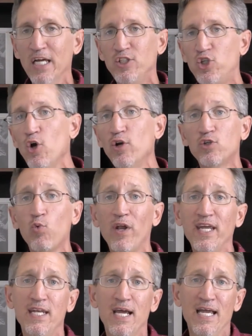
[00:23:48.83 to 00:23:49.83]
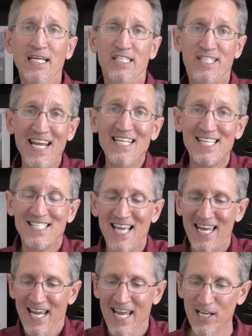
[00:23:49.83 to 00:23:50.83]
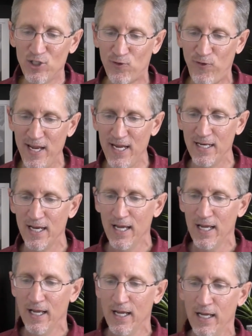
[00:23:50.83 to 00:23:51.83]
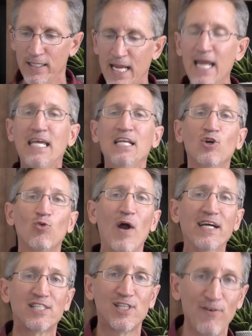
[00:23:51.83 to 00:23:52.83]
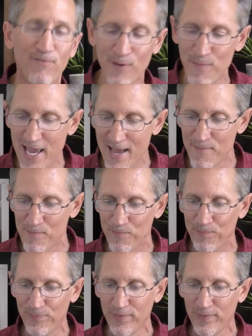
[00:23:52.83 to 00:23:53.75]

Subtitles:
Judas wanted Jesus at his feet, taking direction from him.